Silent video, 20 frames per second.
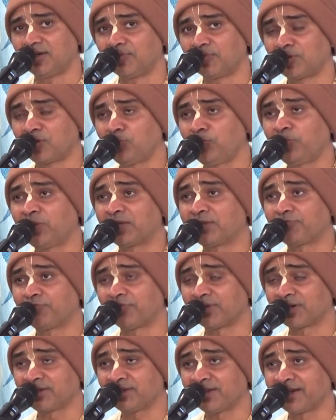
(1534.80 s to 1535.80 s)
Prabhupada
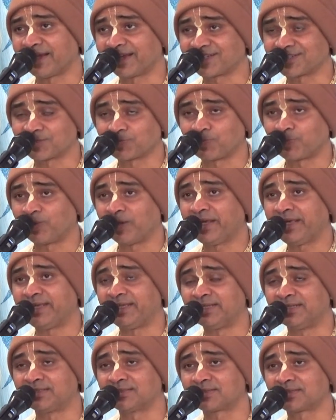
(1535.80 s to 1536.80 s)
further
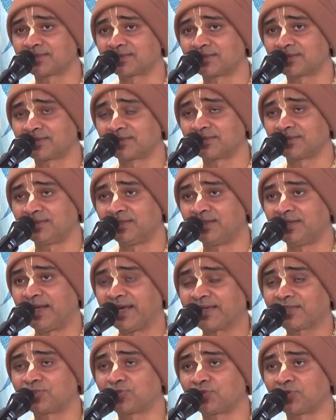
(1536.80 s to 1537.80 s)
explains that
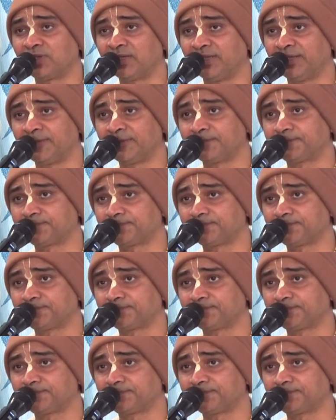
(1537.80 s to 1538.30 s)
actually